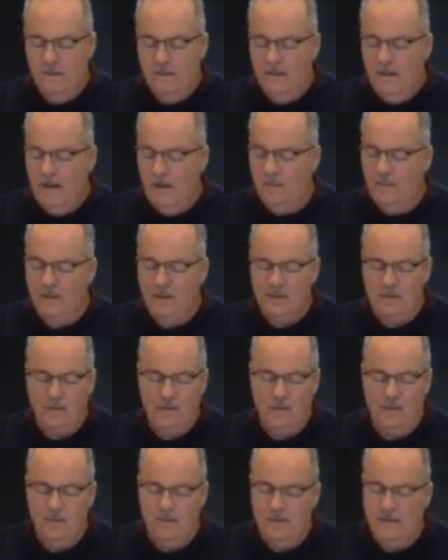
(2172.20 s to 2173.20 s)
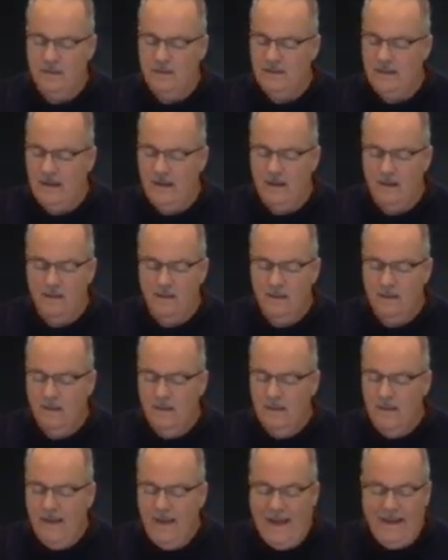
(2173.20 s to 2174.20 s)
Help us, Lord, this day.
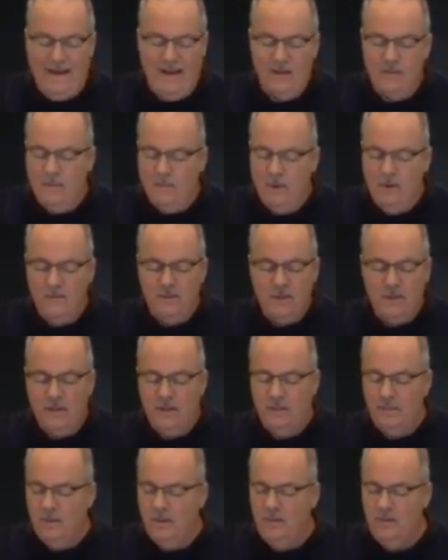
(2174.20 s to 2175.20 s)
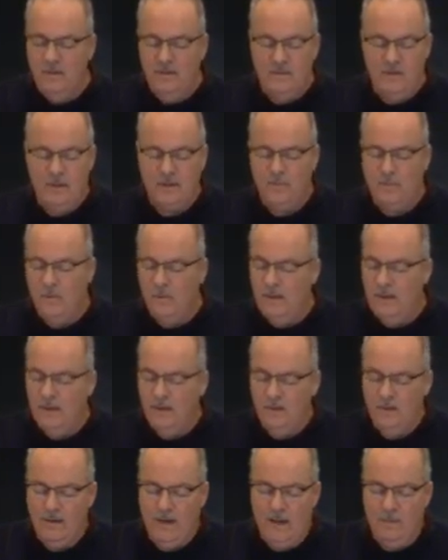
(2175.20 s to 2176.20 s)
And as we move to communion this morning,
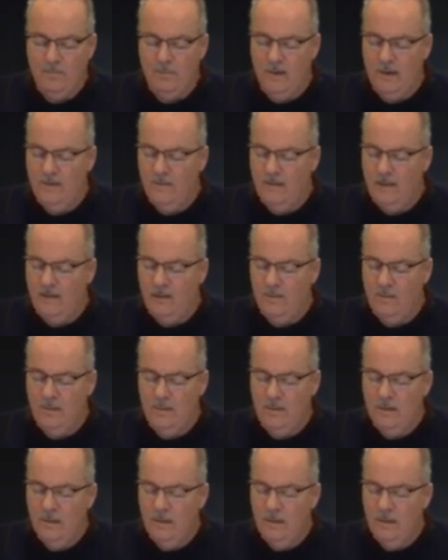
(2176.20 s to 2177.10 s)
Lord, I pray that you would